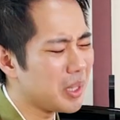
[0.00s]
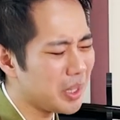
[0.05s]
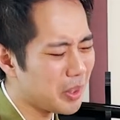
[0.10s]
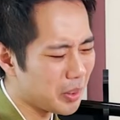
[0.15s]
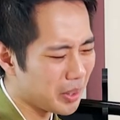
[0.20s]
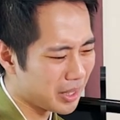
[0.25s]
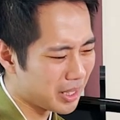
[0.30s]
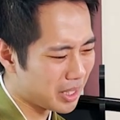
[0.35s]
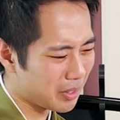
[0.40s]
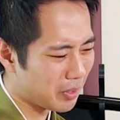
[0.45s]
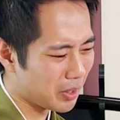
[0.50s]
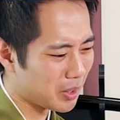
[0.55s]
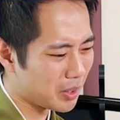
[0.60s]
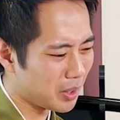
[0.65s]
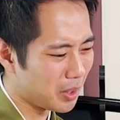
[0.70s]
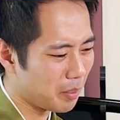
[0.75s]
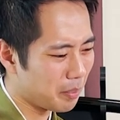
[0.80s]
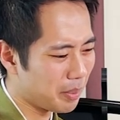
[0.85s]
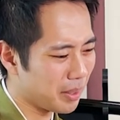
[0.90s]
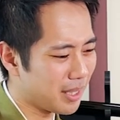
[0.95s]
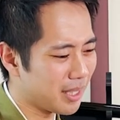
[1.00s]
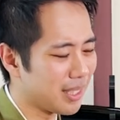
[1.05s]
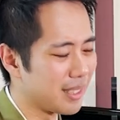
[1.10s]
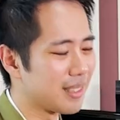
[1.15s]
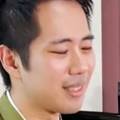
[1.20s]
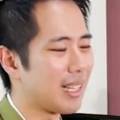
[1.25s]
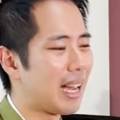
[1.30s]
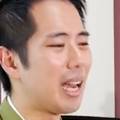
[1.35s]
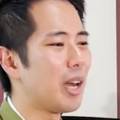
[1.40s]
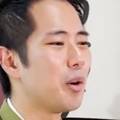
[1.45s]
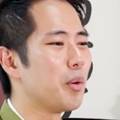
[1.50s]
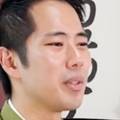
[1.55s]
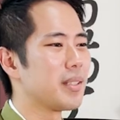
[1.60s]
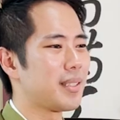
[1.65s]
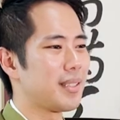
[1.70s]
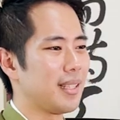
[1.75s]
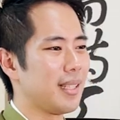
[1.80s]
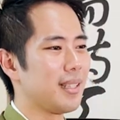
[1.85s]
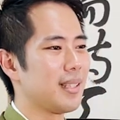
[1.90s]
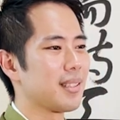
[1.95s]
really difficult because I always
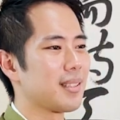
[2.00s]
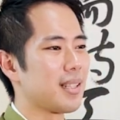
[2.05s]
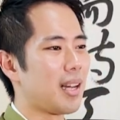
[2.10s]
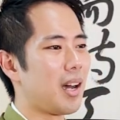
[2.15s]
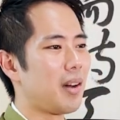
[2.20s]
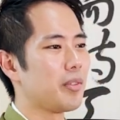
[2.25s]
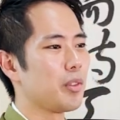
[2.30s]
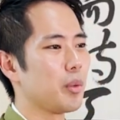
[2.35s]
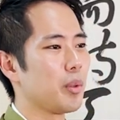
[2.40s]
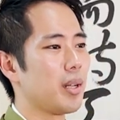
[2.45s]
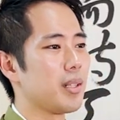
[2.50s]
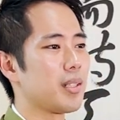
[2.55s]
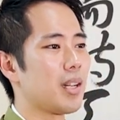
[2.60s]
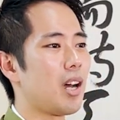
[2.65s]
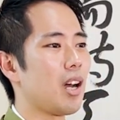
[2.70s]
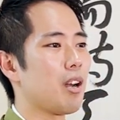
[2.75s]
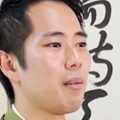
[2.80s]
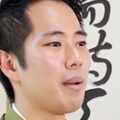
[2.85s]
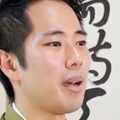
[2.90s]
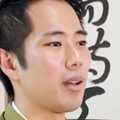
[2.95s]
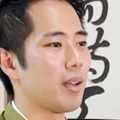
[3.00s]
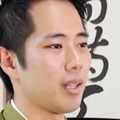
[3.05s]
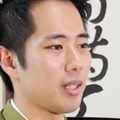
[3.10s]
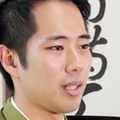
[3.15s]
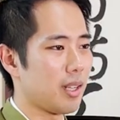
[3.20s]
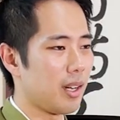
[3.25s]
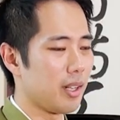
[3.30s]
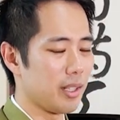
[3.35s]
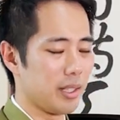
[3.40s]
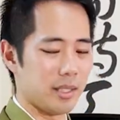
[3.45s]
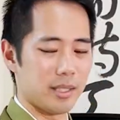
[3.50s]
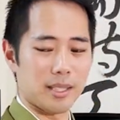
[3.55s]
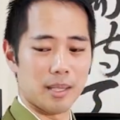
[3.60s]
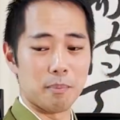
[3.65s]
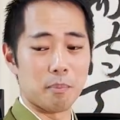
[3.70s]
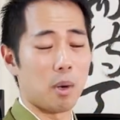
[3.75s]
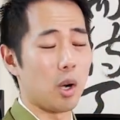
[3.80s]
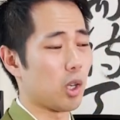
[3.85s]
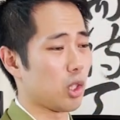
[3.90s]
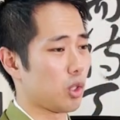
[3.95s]
say this often when I talk about katanas and
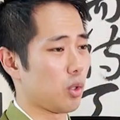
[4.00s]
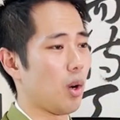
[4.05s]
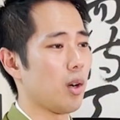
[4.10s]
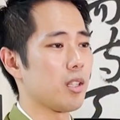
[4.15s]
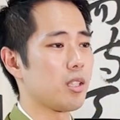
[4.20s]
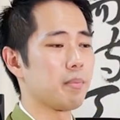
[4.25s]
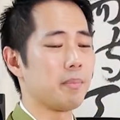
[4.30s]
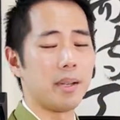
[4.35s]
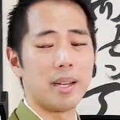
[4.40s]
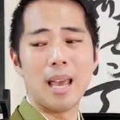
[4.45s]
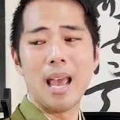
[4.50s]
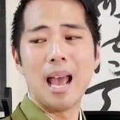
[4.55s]
martial arts, but